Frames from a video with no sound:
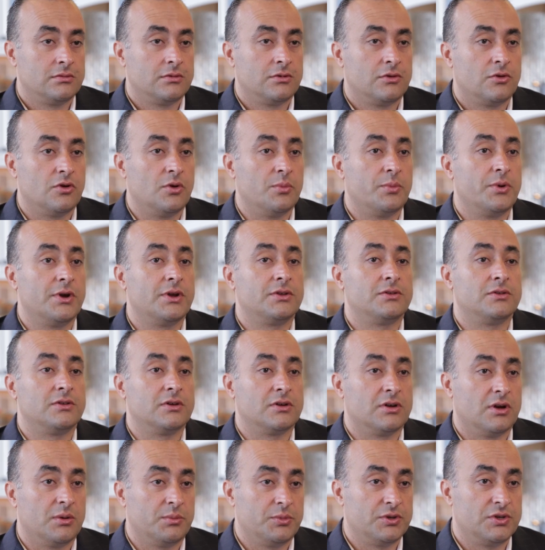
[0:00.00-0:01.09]
compared to the
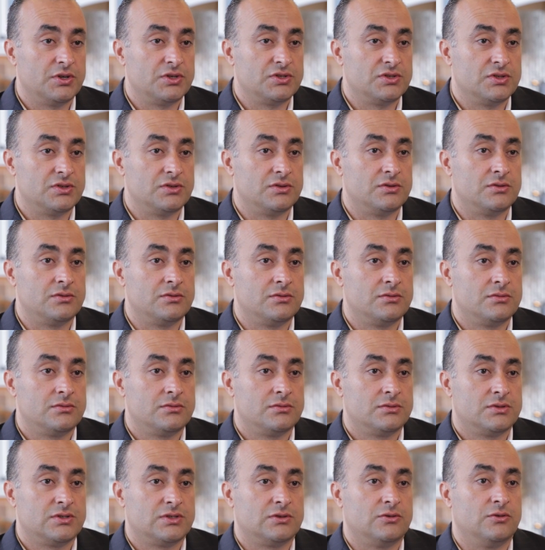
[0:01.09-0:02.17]
competition's
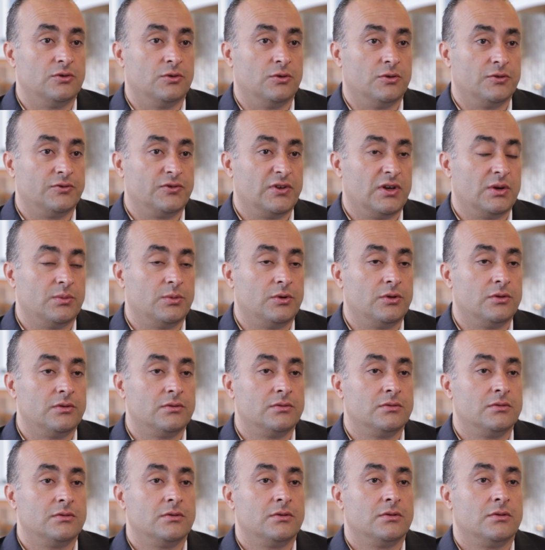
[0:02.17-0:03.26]
dual table,
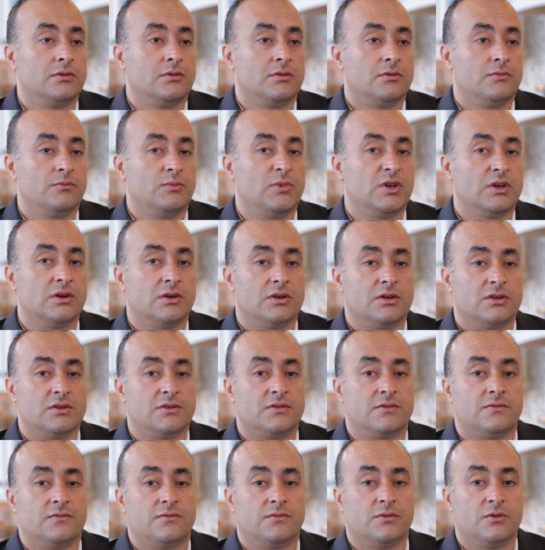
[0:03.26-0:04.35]
because
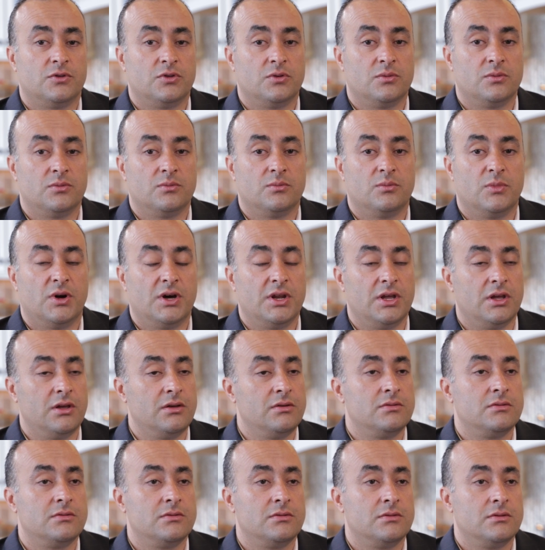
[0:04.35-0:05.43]
for the money,
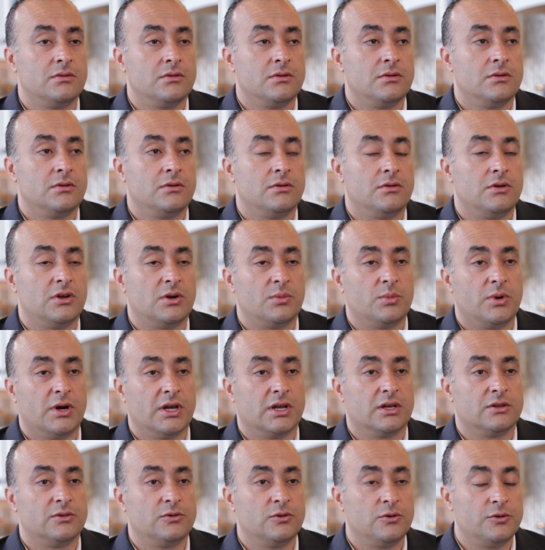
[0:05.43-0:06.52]
you're buying
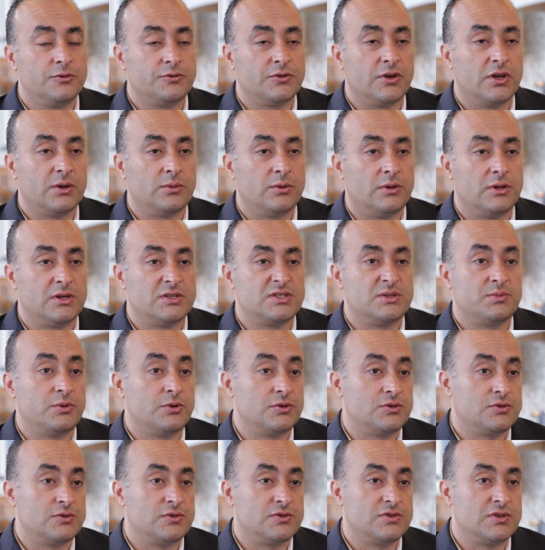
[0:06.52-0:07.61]
a dual table as
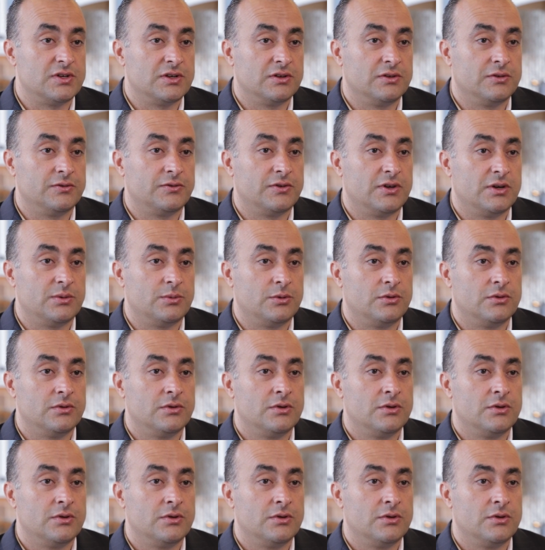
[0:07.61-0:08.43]
opposed to a single table.